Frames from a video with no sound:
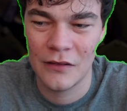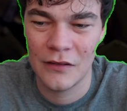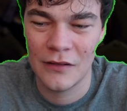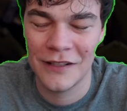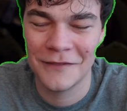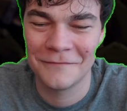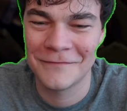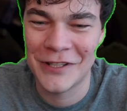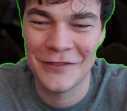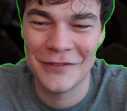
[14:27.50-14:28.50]
I
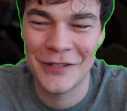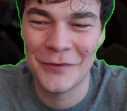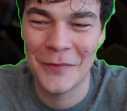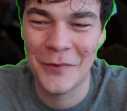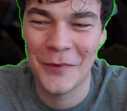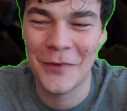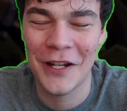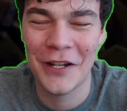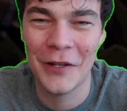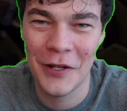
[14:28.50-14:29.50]
don't know. I don't remember. I,
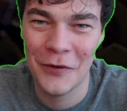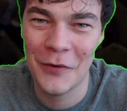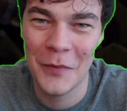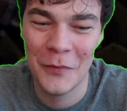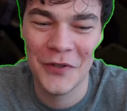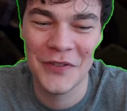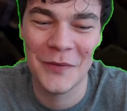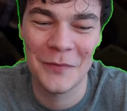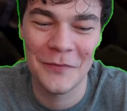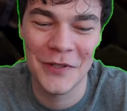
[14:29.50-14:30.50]
I remember is the
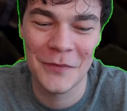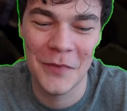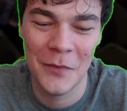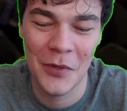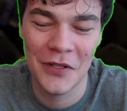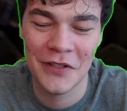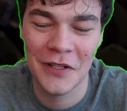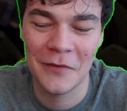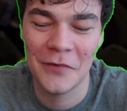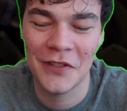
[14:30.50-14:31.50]
is my
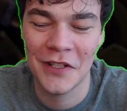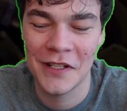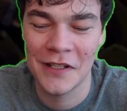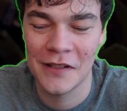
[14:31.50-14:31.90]
punchline was like,